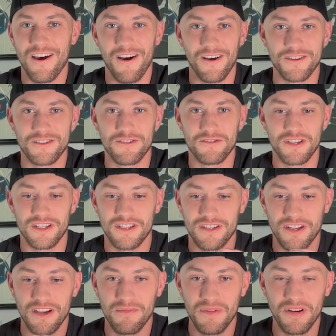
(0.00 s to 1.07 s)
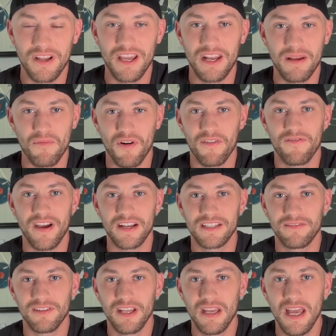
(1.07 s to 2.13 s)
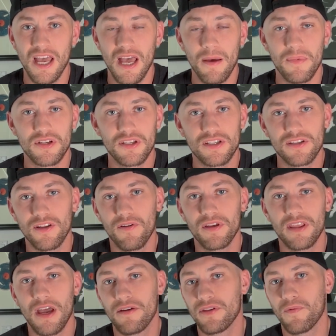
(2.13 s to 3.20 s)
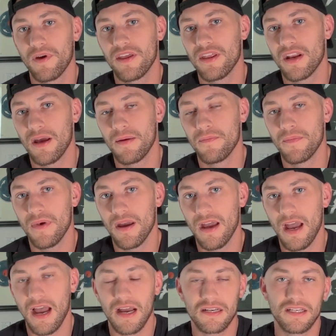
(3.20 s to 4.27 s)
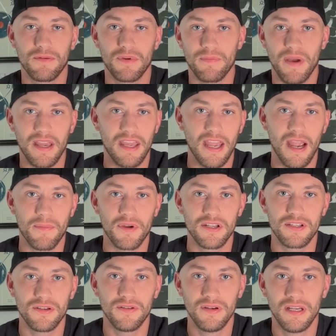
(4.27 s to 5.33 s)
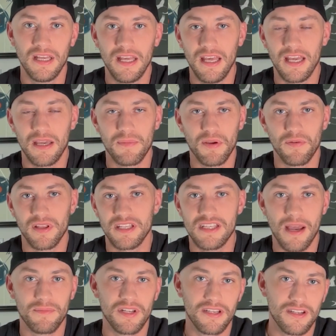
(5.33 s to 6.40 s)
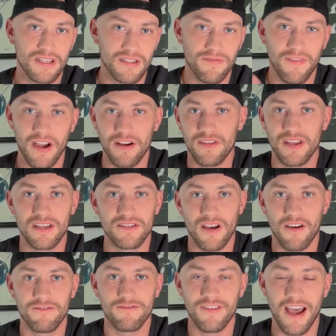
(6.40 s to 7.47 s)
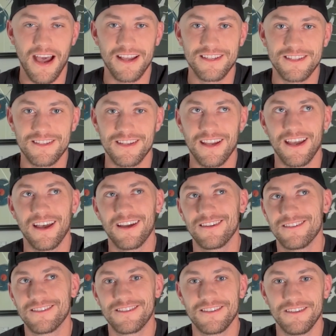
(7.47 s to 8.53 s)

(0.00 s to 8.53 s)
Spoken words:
also just communicating more effectively, but just slowing down the way that I'm acting with my camera too. It can be really tempting to just fire things off fast and